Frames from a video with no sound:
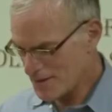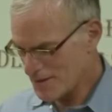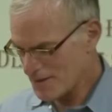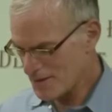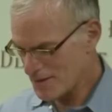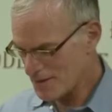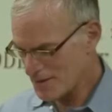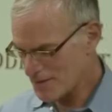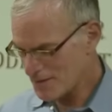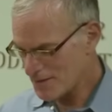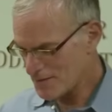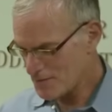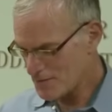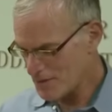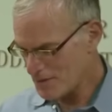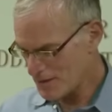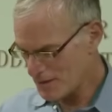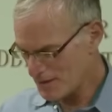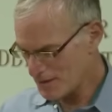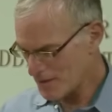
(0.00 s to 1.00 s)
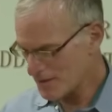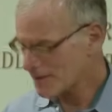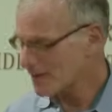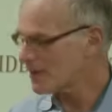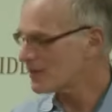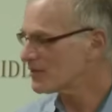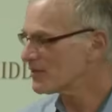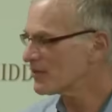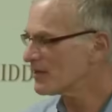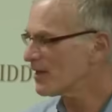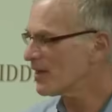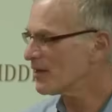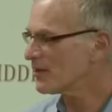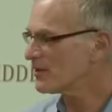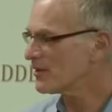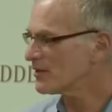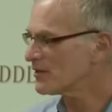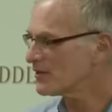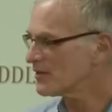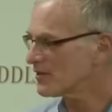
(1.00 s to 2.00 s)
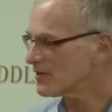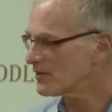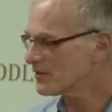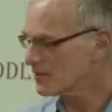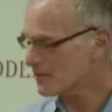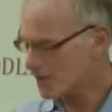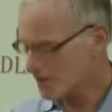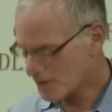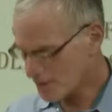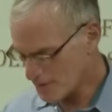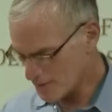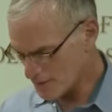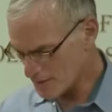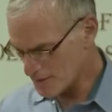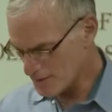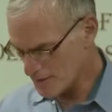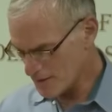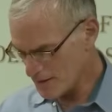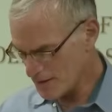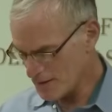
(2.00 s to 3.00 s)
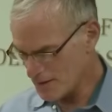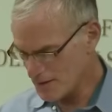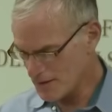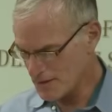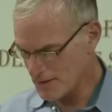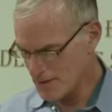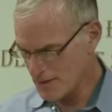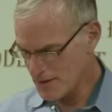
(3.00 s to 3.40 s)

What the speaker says: I've been here, I guess now this is the third day.